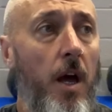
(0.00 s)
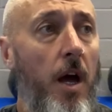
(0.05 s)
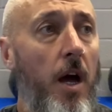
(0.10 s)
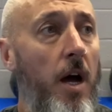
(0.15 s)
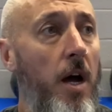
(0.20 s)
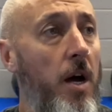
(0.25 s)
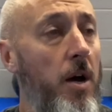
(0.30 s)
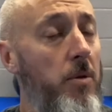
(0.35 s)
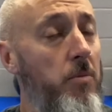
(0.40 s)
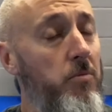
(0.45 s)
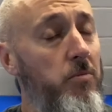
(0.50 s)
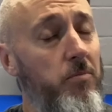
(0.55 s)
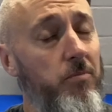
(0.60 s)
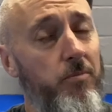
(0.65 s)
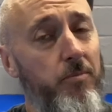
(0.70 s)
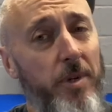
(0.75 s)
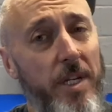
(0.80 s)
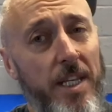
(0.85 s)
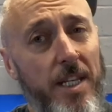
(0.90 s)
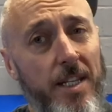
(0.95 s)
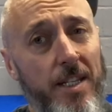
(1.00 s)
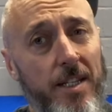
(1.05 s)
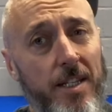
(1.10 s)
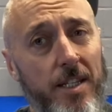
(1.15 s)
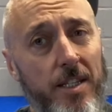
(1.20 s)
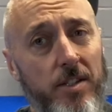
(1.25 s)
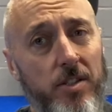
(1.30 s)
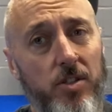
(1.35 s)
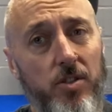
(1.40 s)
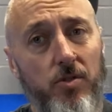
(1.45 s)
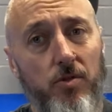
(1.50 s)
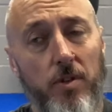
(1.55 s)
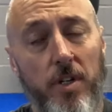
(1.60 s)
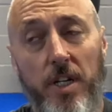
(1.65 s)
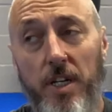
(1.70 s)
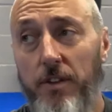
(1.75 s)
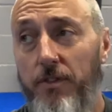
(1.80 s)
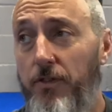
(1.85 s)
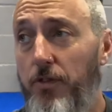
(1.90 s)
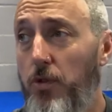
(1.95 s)
Um, been in the
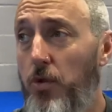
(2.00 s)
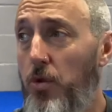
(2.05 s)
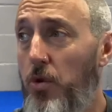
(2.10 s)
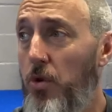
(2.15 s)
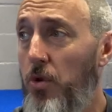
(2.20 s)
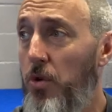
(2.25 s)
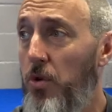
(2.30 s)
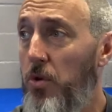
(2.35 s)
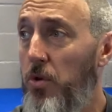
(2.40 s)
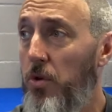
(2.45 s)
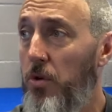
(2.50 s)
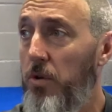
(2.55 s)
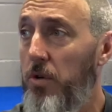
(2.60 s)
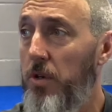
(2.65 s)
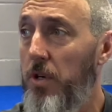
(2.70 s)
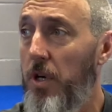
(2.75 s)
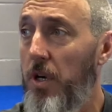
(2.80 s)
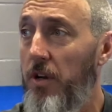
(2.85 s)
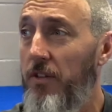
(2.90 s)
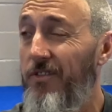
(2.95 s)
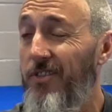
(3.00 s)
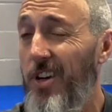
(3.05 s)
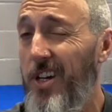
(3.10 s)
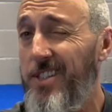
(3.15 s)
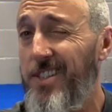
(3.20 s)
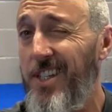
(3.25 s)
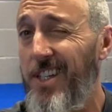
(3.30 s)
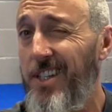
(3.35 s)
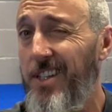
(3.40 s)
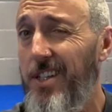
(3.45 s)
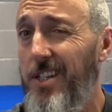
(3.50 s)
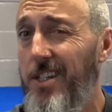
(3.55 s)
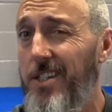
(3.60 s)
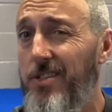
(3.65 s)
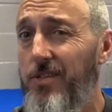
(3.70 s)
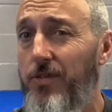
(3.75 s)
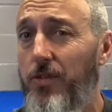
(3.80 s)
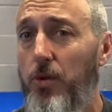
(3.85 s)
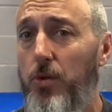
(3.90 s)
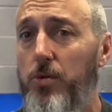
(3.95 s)
industry for 13 years
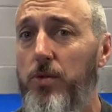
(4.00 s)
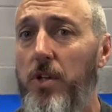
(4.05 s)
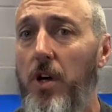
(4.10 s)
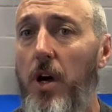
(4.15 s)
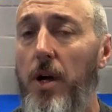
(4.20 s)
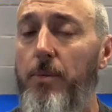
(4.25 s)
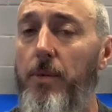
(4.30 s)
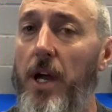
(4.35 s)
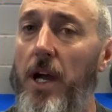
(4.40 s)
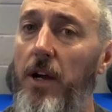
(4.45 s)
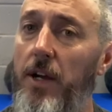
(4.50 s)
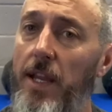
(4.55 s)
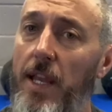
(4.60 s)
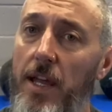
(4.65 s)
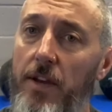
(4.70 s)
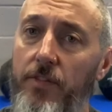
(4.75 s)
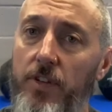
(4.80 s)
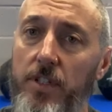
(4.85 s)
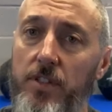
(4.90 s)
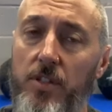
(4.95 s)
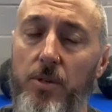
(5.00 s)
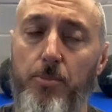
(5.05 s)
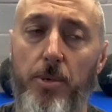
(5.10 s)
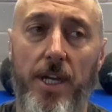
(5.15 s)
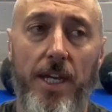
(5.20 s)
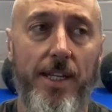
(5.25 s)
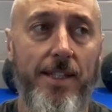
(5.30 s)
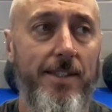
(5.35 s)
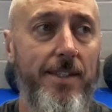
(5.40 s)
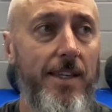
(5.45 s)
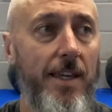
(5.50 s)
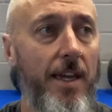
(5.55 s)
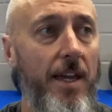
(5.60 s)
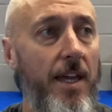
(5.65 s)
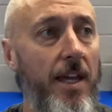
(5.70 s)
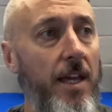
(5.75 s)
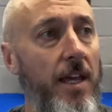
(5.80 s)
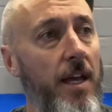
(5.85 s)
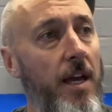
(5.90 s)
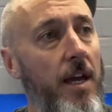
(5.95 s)
full time now, 11 as a PT.